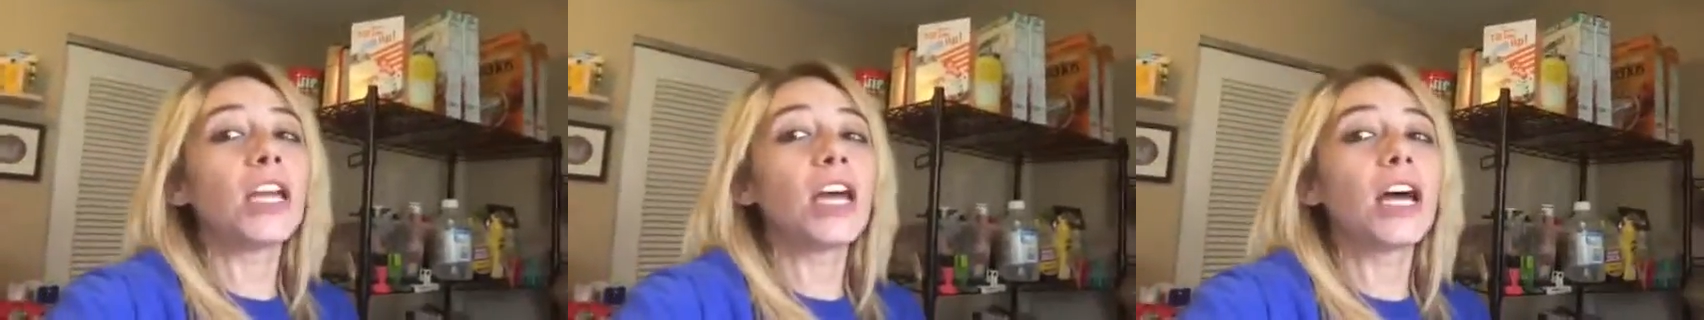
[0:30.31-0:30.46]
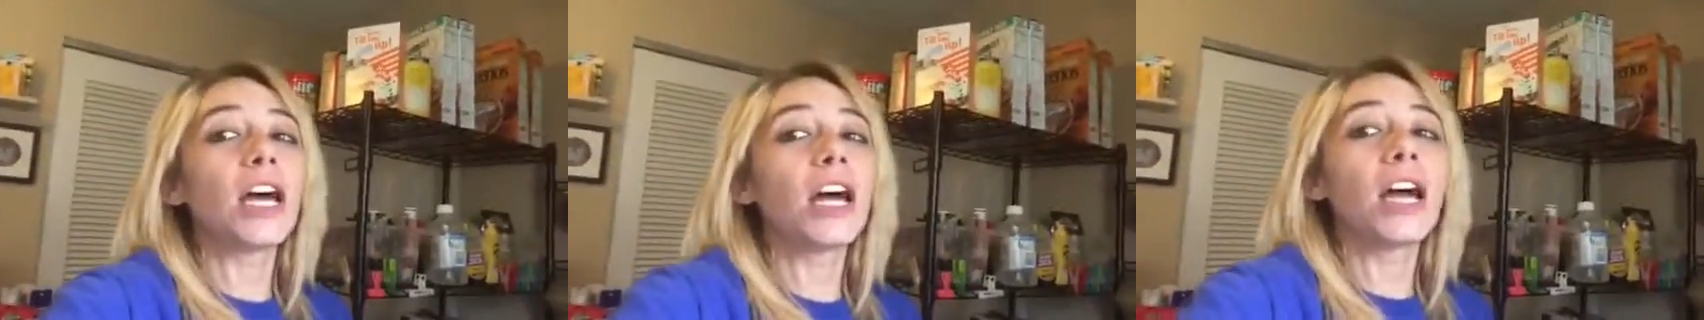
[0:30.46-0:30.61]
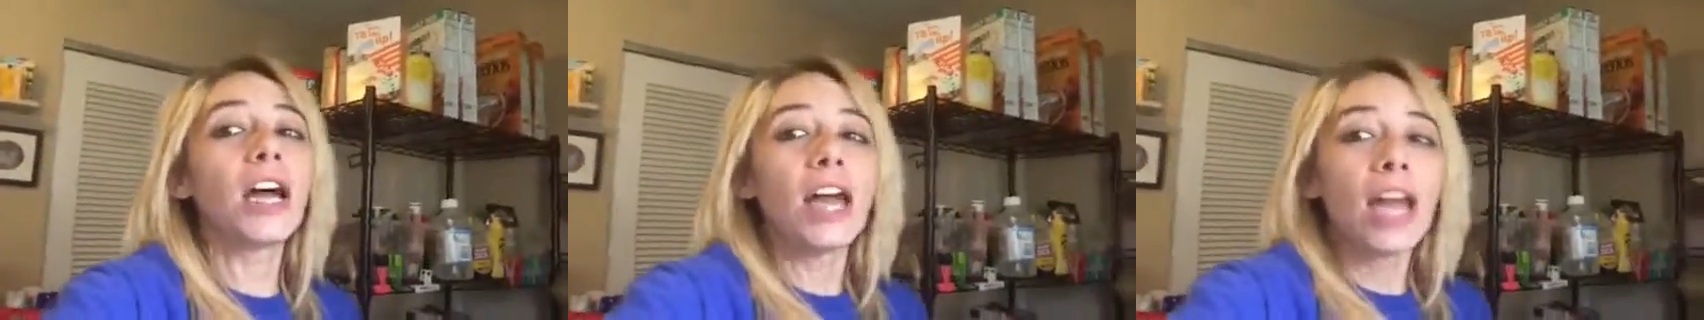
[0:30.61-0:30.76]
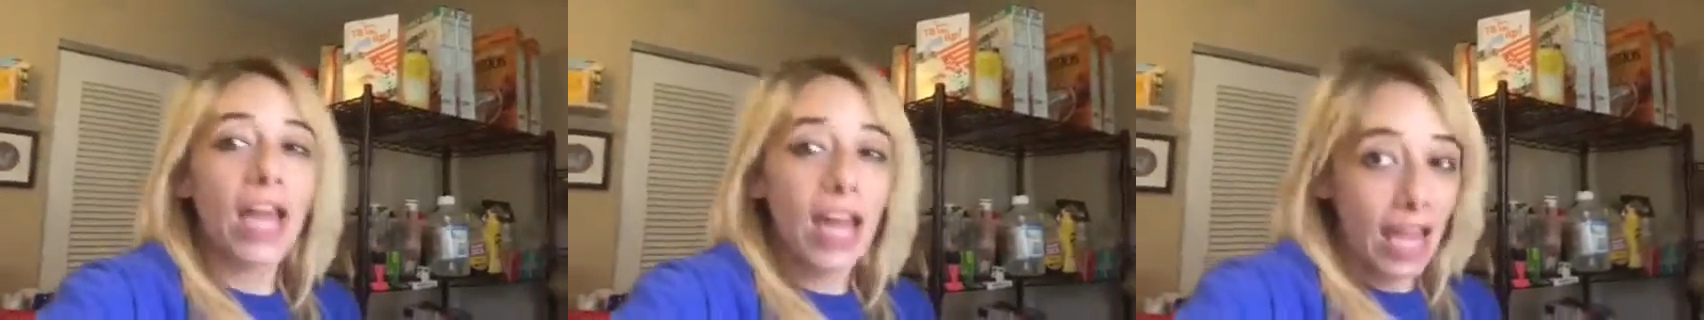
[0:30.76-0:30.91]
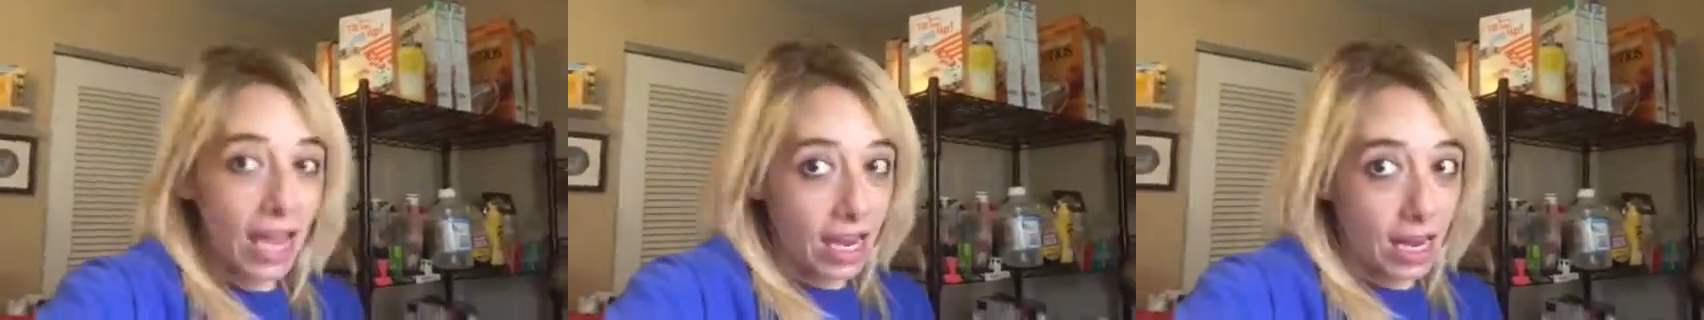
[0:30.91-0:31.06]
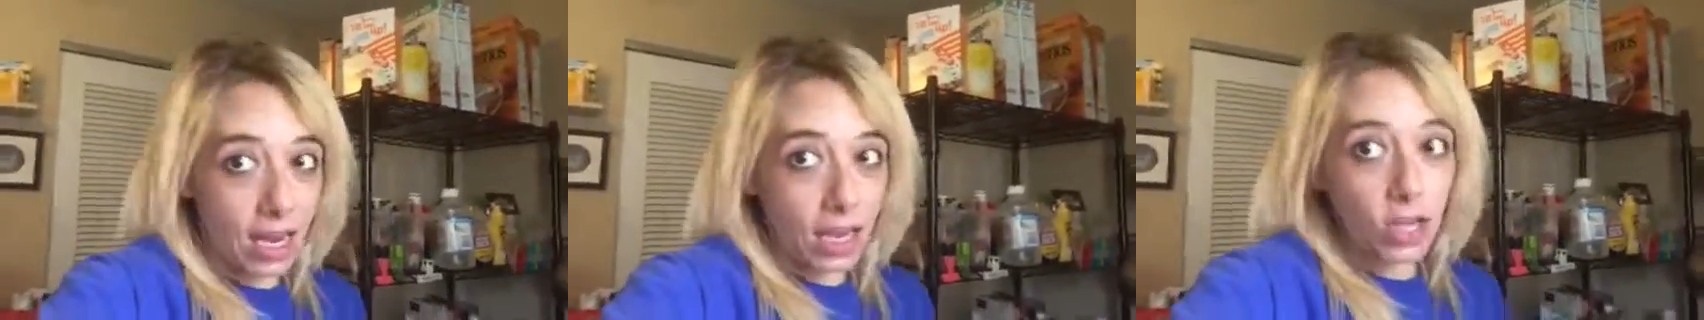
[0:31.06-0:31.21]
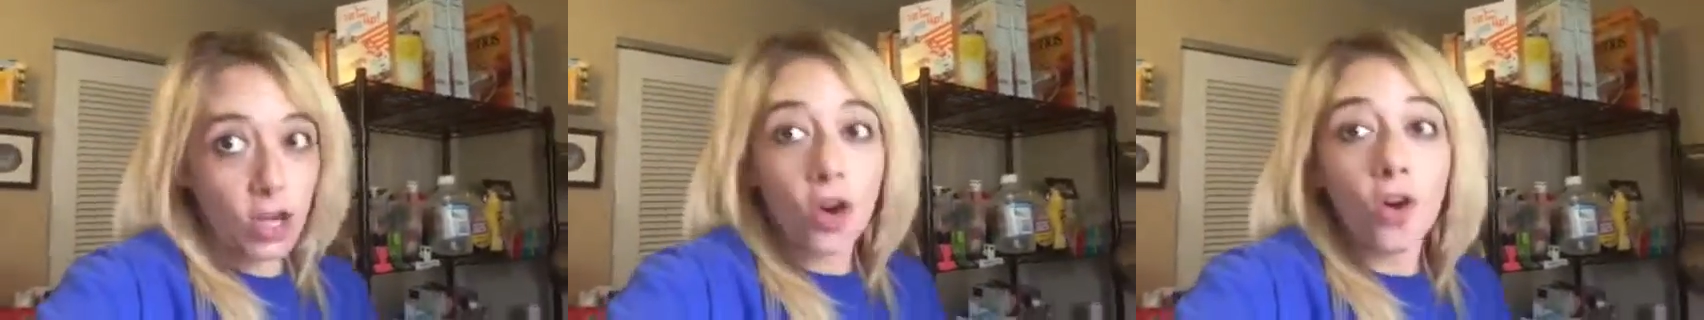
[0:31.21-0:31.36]
and
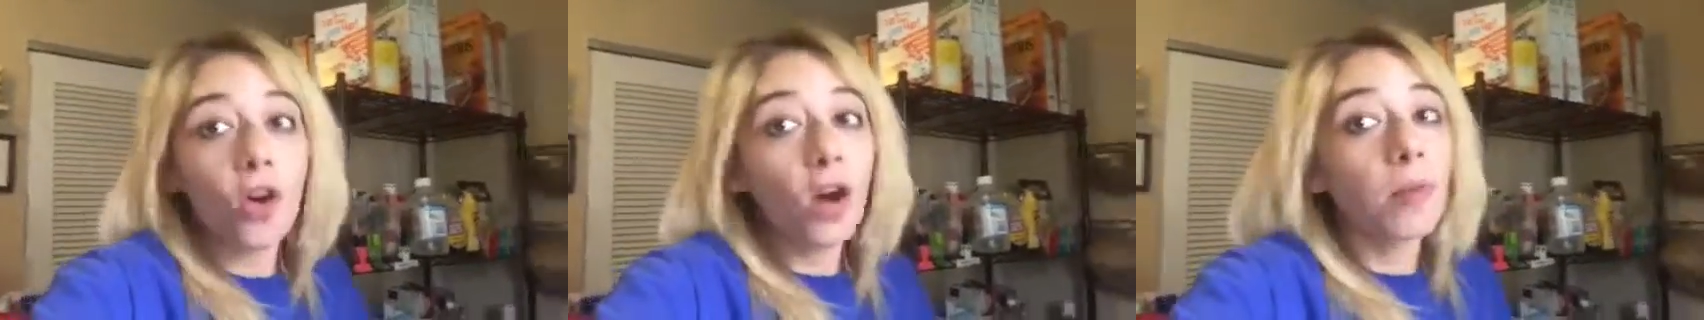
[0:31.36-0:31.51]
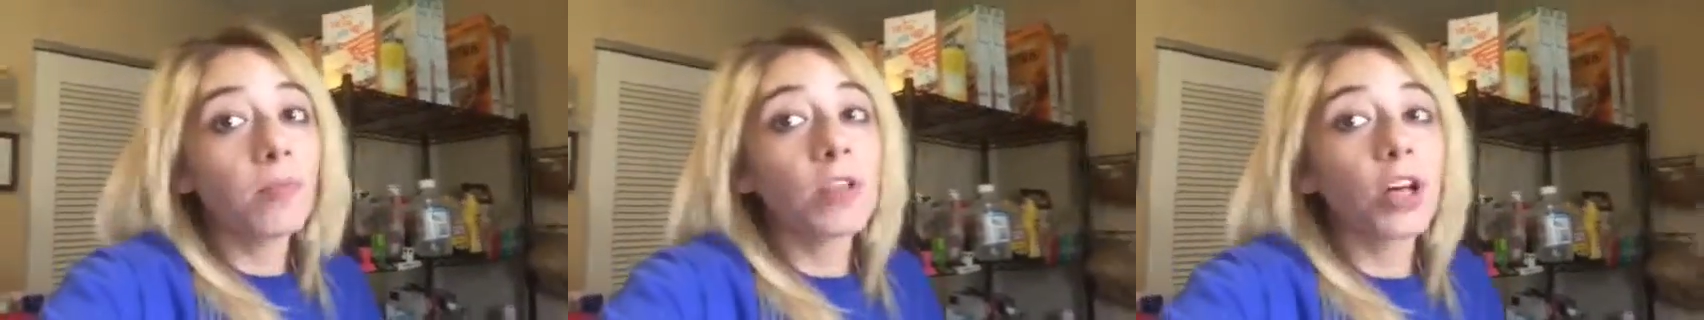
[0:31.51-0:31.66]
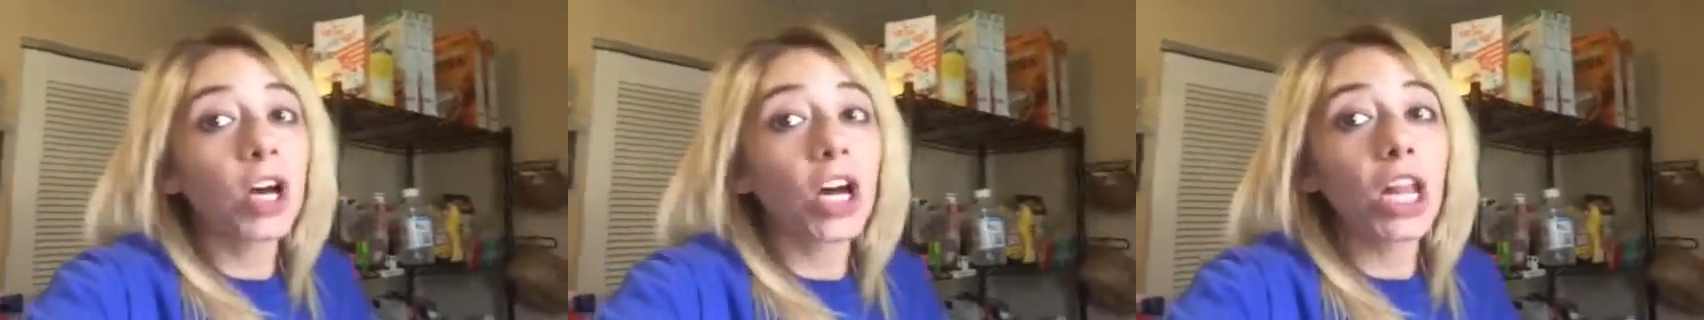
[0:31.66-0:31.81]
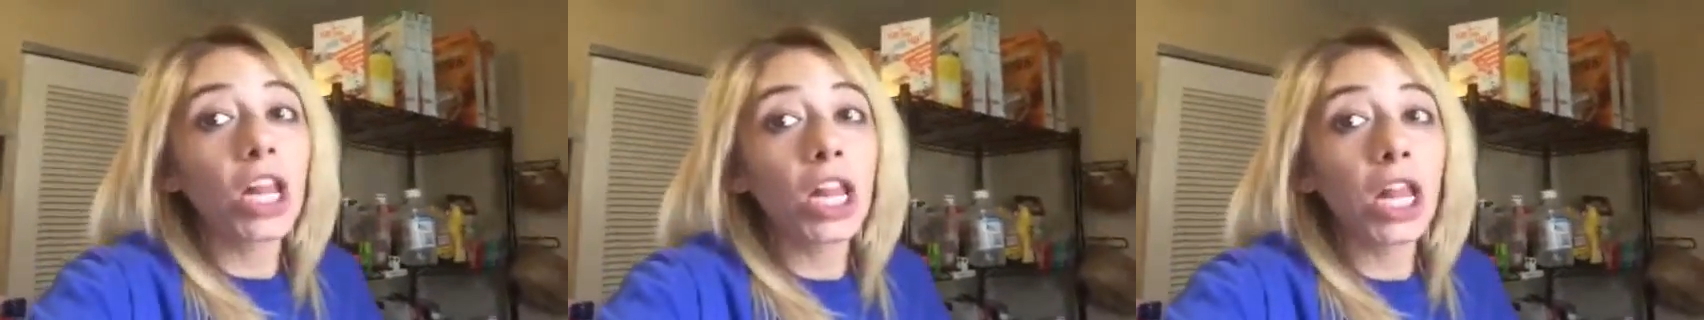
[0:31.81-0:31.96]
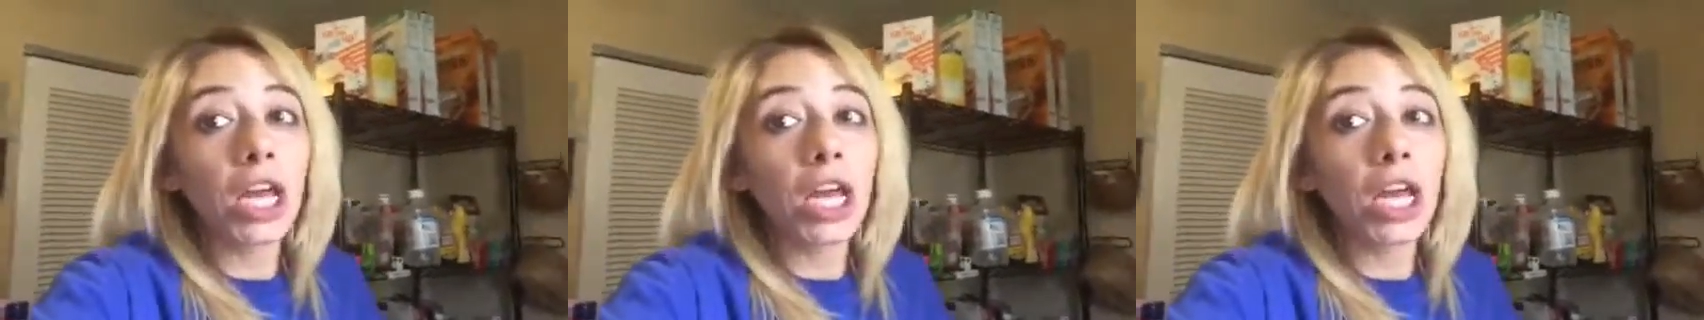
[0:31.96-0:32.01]
I know I'm looking